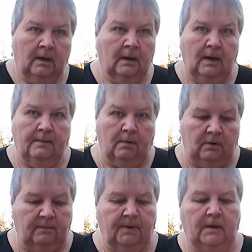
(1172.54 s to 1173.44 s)
Keep them
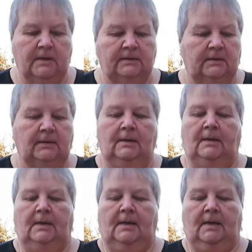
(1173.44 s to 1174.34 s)
occupied
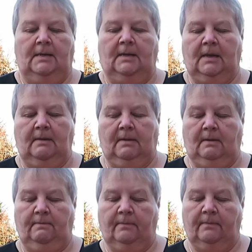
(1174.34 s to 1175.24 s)
and keep
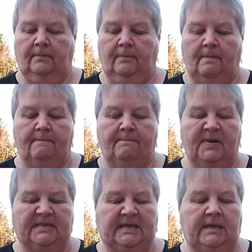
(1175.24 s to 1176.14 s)
them
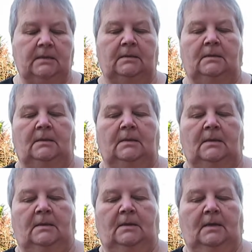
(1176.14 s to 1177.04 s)
busy,
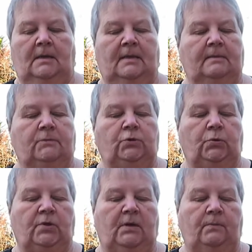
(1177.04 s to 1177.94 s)
and let them
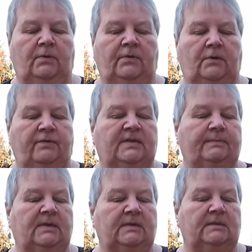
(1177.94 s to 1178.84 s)
join in with the
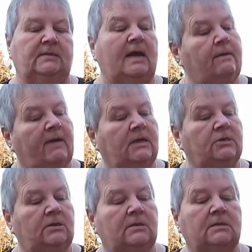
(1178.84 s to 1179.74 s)
Christmas
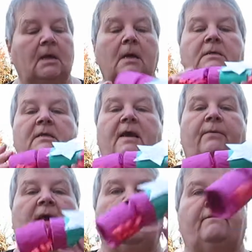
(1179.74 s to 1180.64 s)
decorations. So there
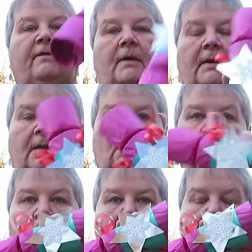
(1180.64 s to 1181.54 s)
we have a little
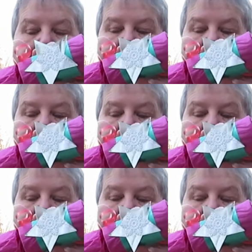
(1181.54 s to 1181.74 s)
cracker.